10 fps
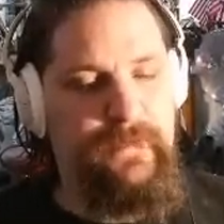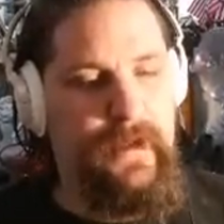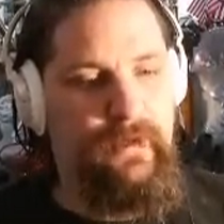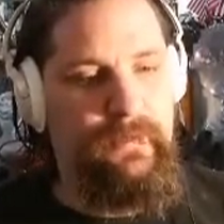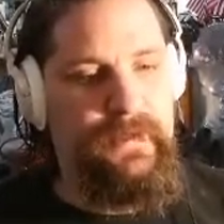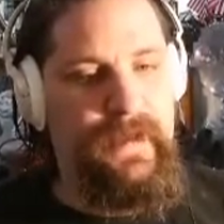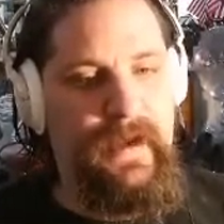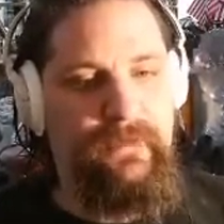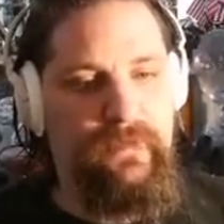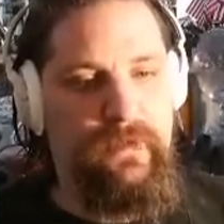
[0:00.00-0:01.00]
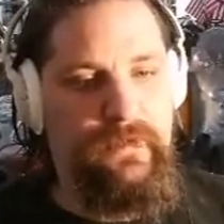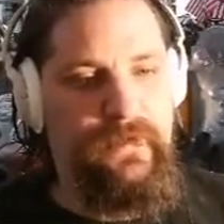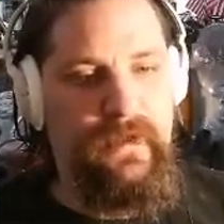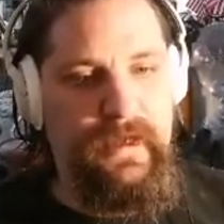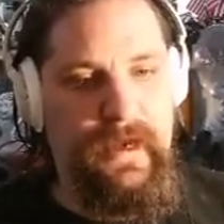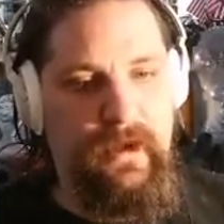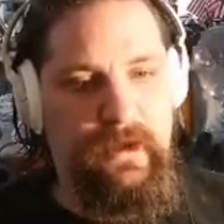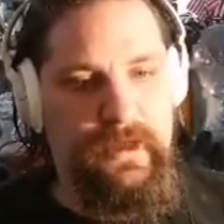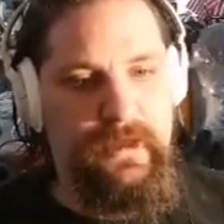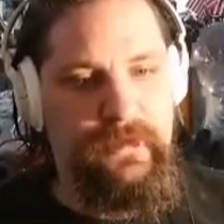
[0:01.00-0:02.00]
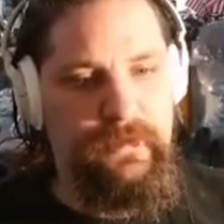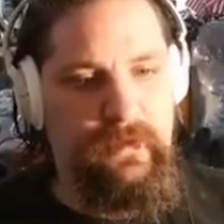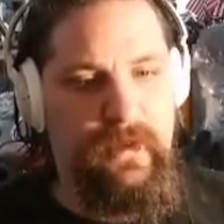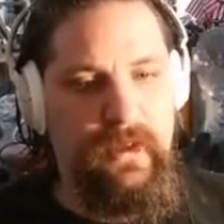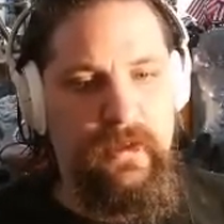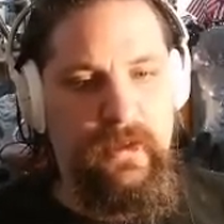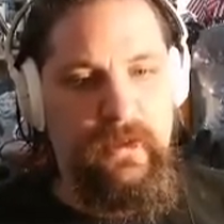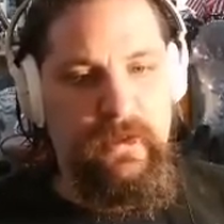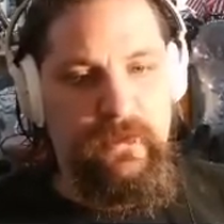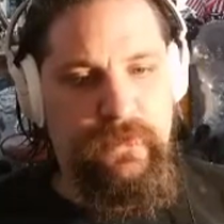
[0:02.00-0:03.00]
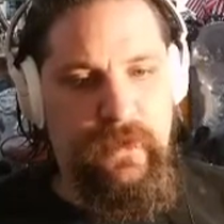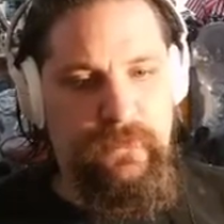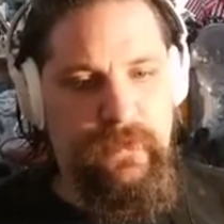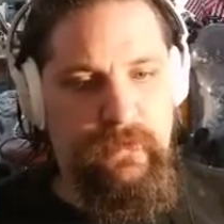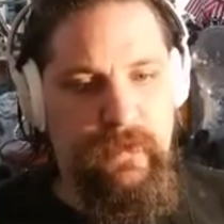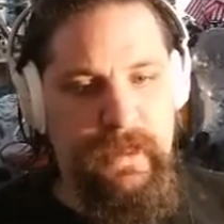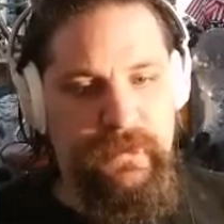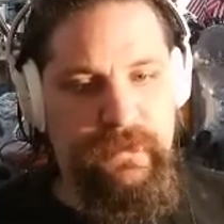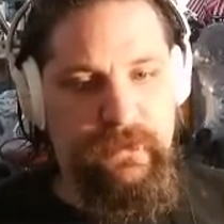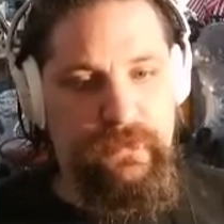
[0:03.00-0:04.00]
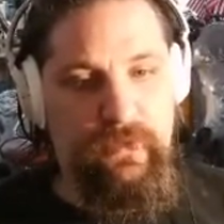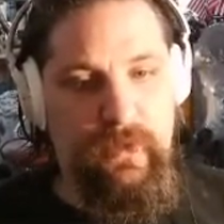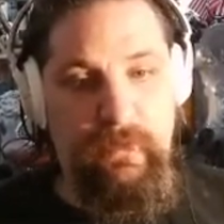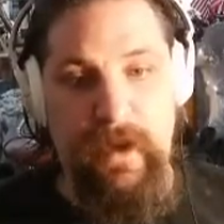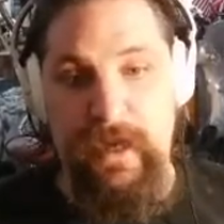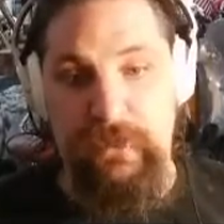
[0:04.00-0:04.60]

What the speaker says: I don't mean that, of course, in an arrogant or self-congratulatory way.